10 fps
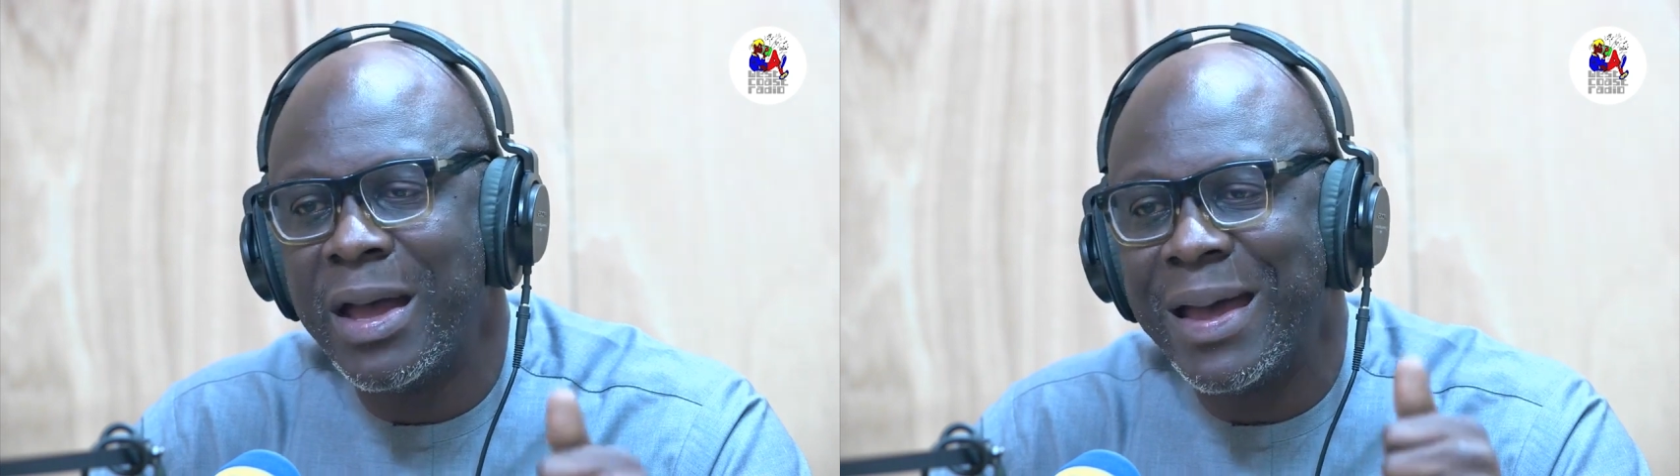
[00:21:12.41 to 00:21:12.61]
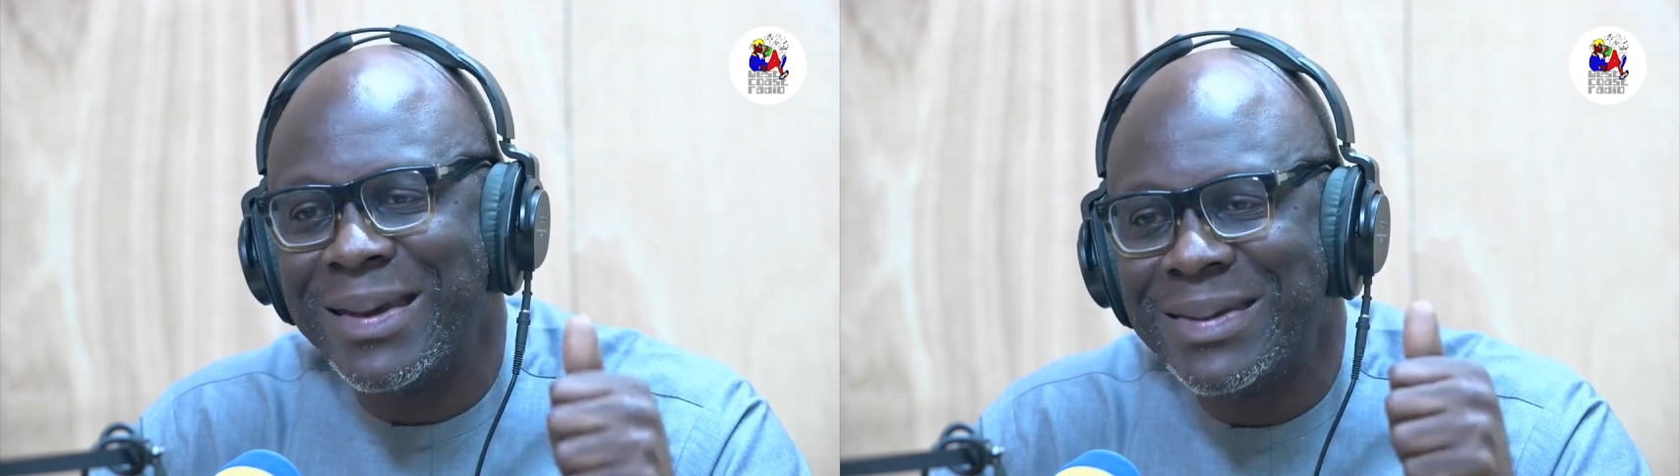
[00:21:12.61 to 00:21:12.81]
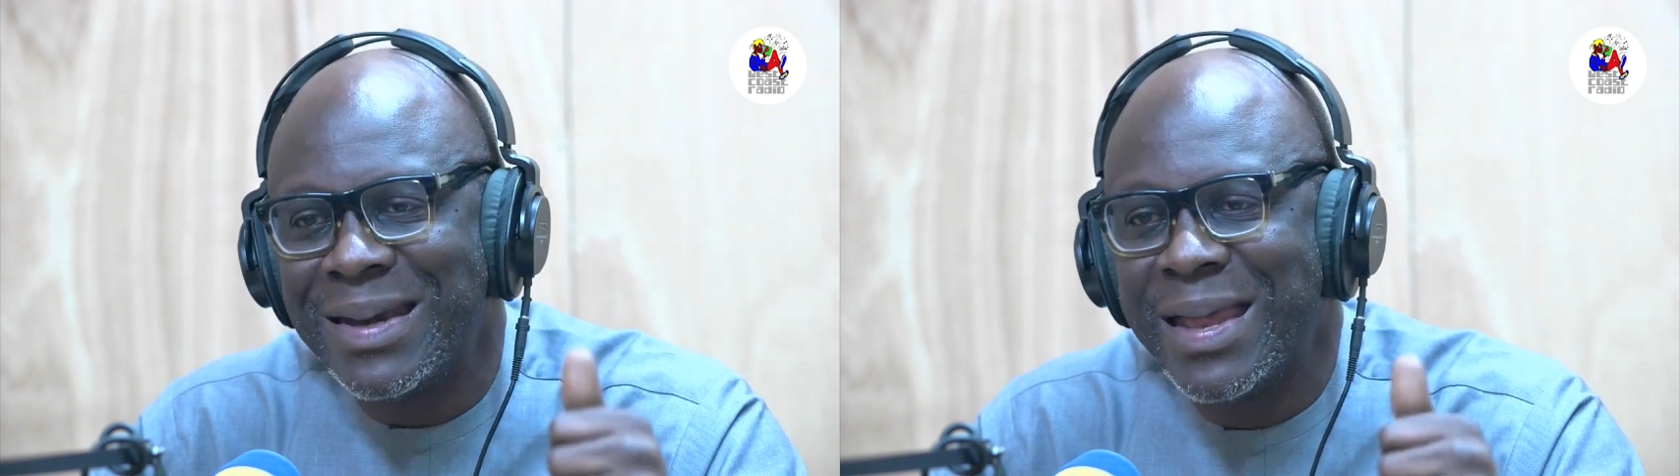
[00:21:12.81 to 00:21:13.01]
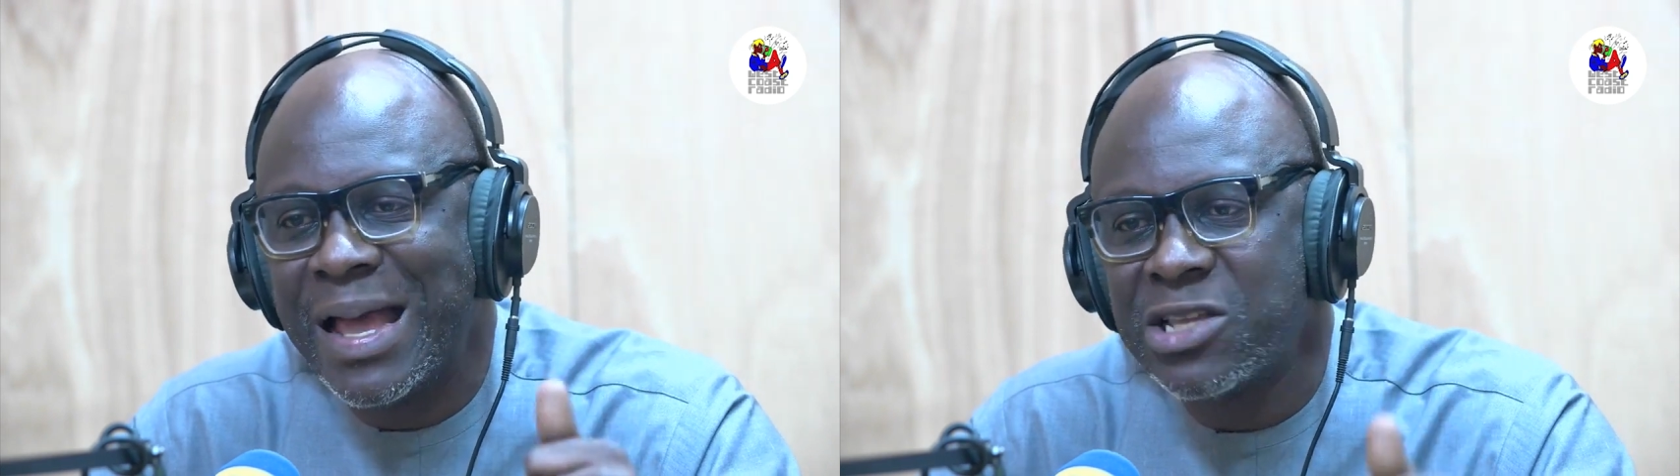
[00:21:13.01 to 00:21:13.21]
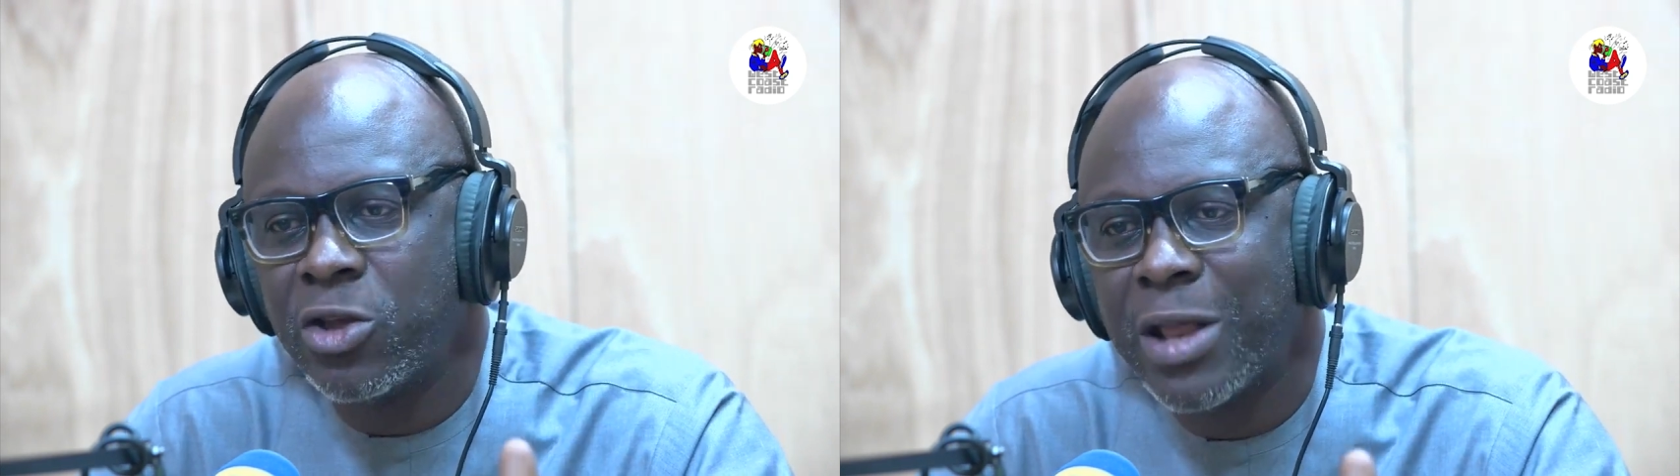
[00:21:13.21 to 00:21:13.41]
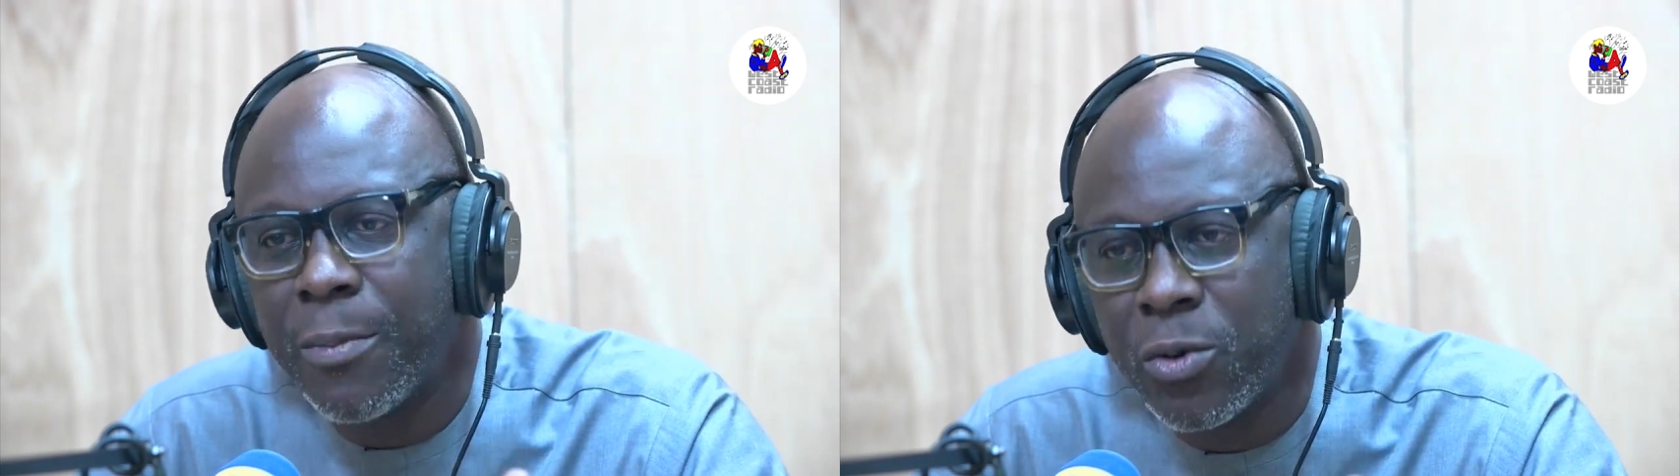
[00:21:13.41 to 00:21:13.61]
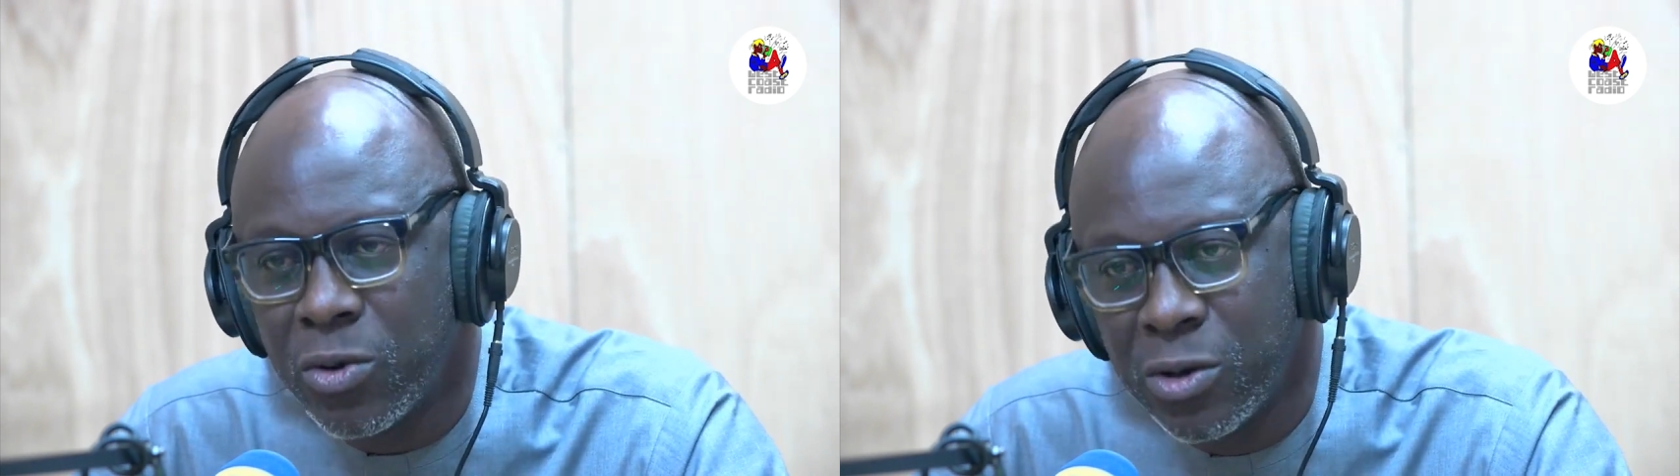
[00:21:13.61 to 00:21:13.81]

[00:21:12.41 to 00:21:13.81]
And that has not happened.